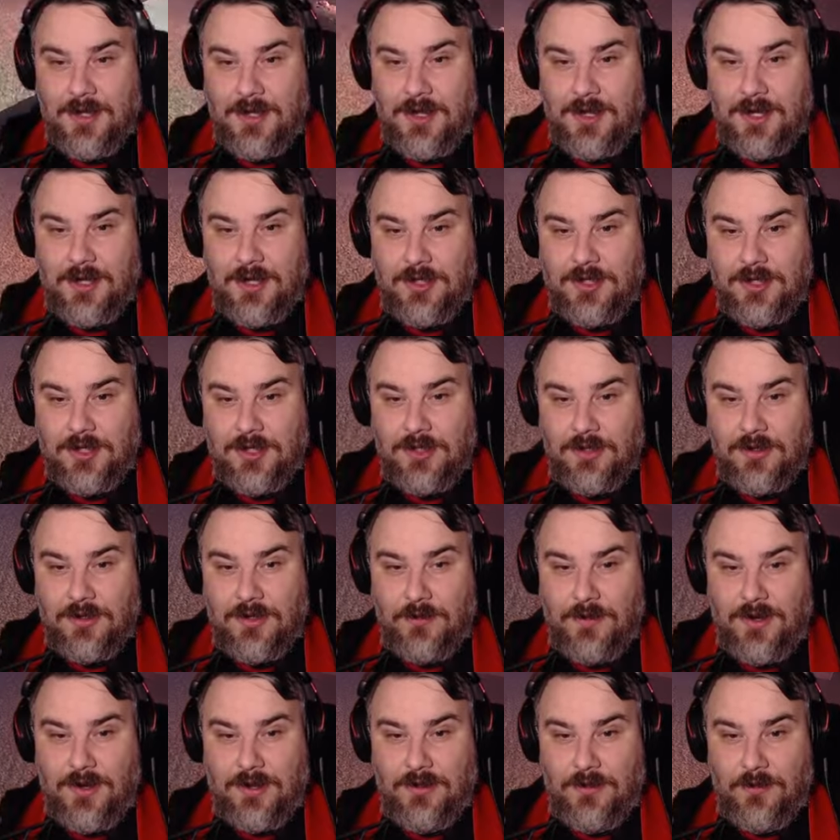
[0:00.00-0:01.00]
You just look
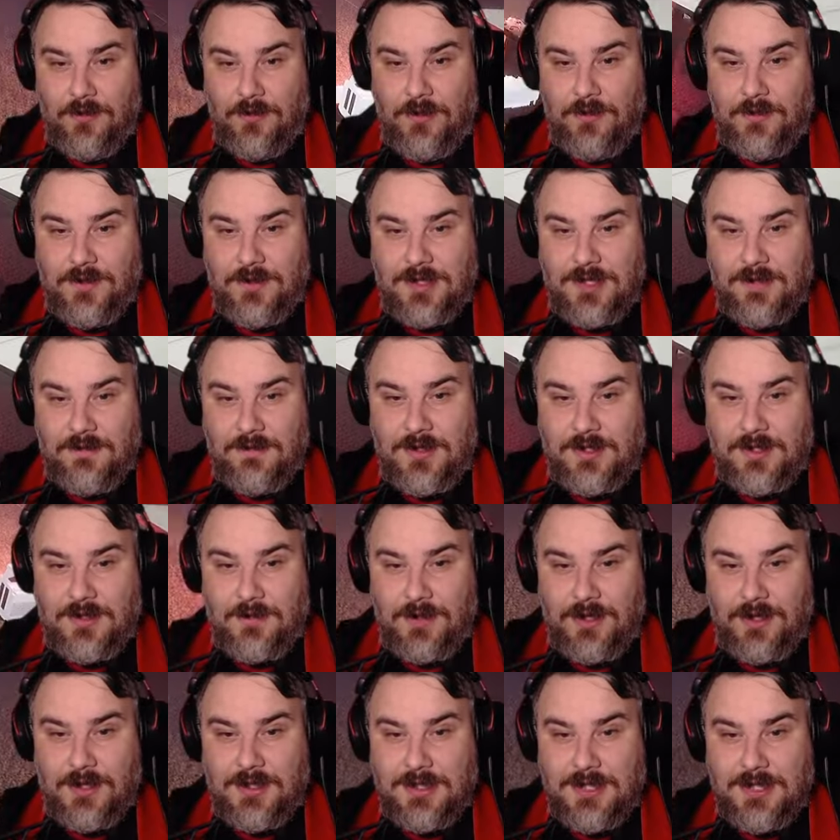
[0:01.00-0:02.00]
around the room to see if there's a
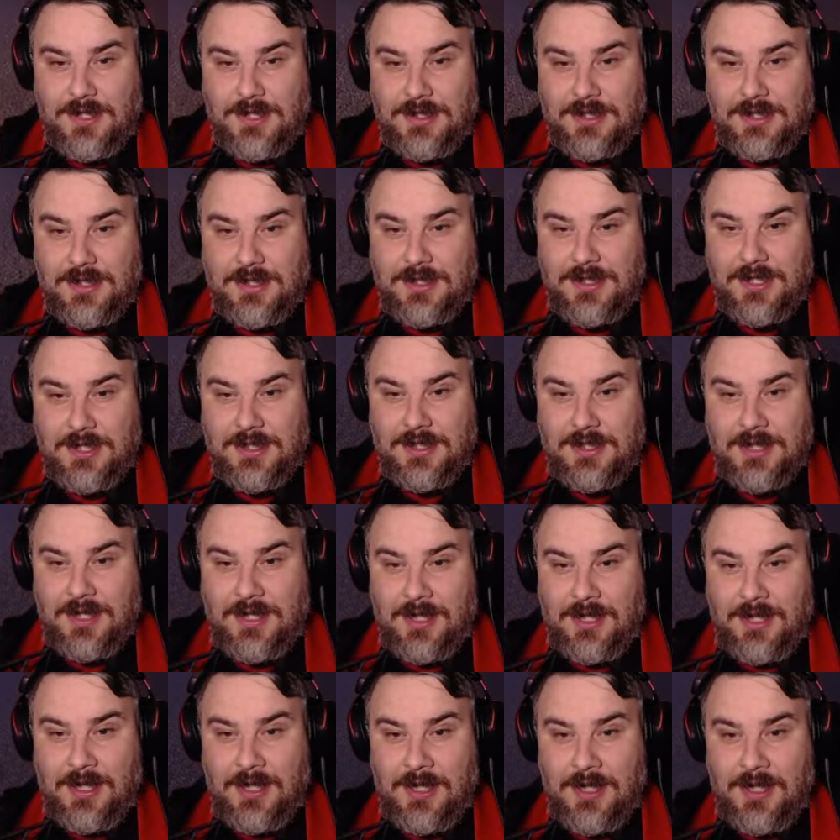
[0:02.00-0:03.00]
blood test
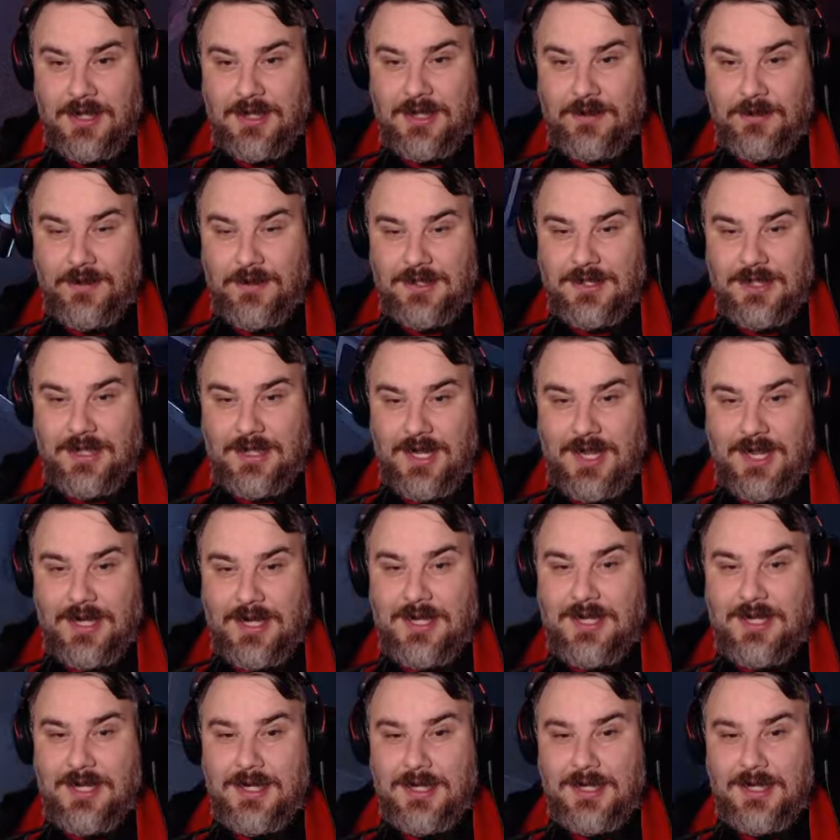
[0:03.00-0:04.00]
kit. There isn't
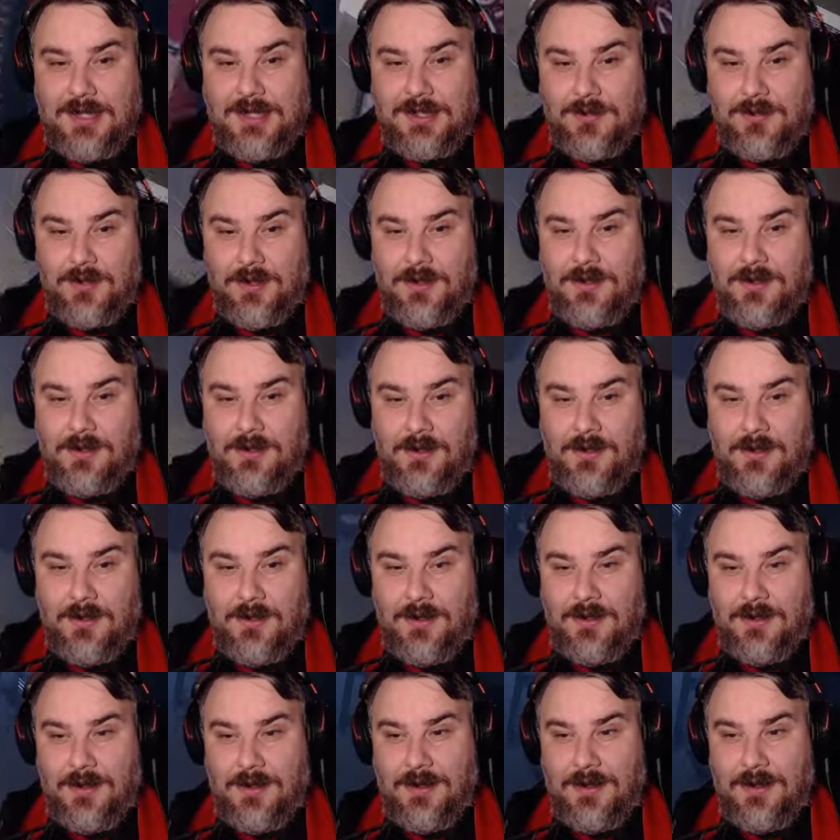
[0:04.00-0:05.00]
any in this one,
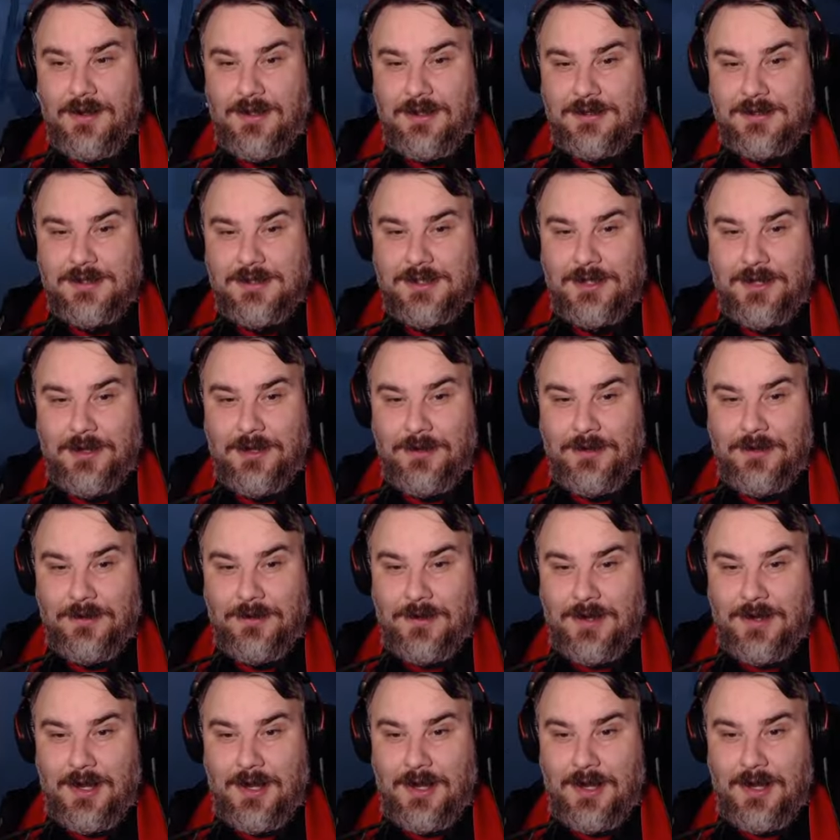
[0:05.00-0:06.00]

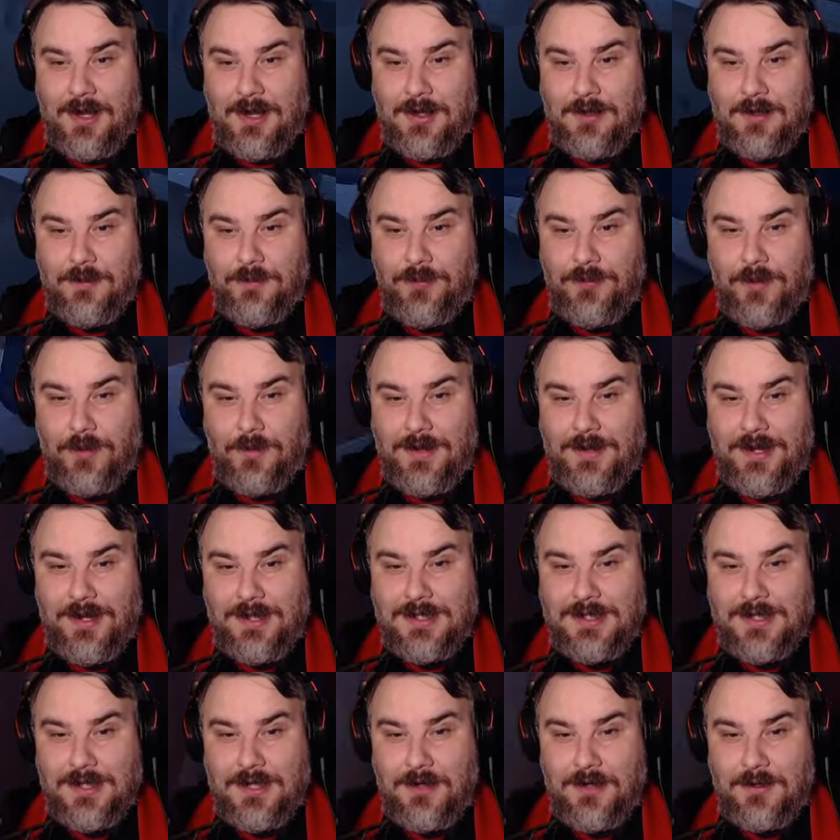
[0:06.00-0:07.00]
so you probably have
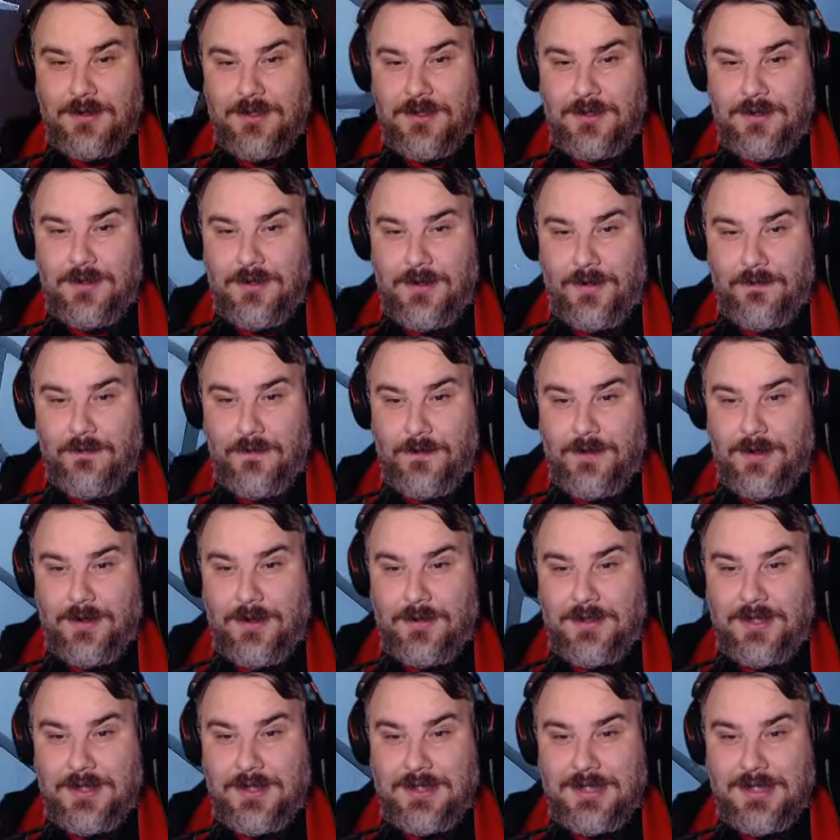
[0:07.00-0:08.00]
to go to another
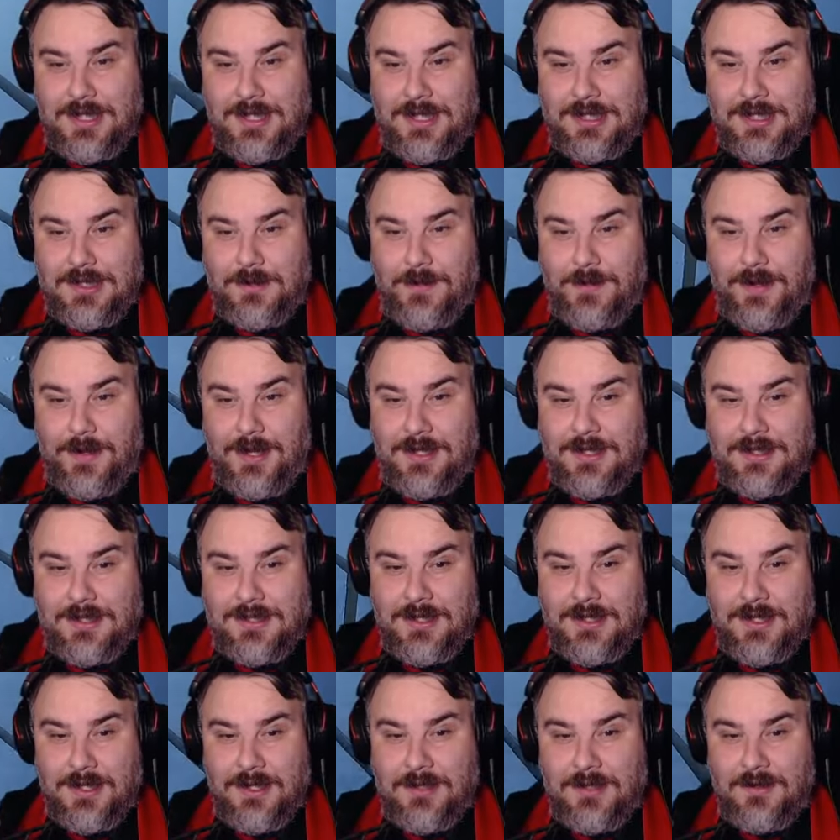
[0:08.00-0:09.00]
building / base
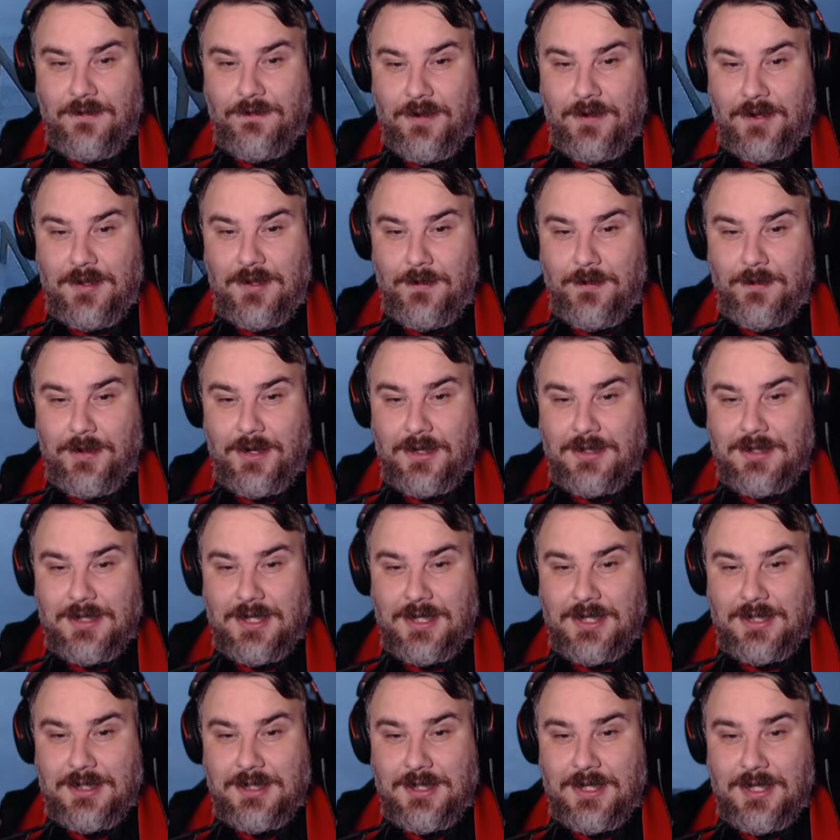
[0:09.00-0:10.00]
to find the blood
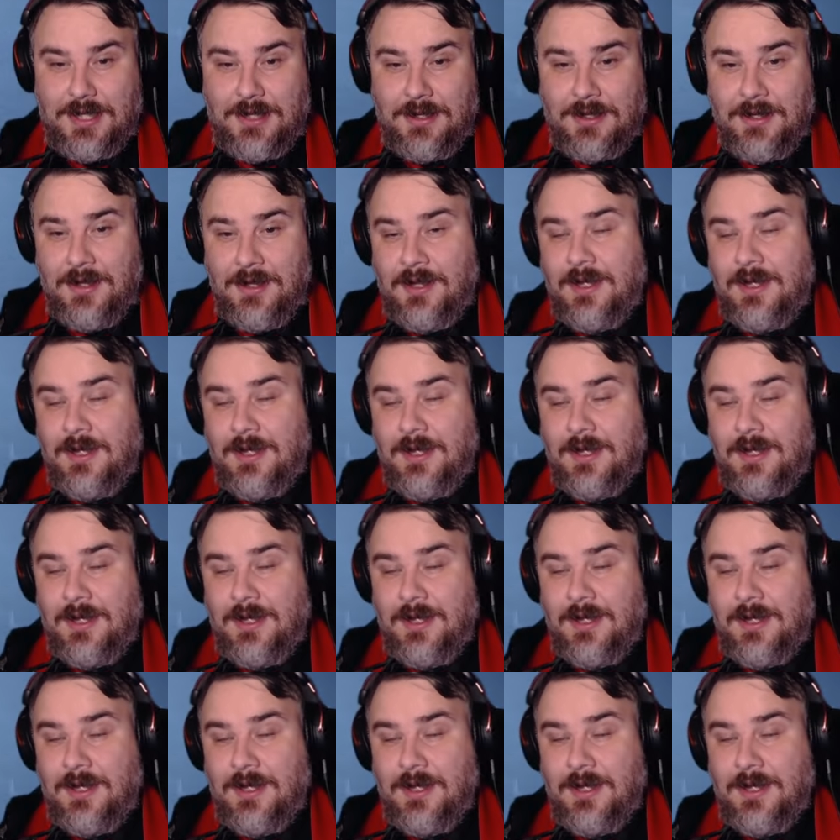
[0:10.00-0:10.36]
test kit.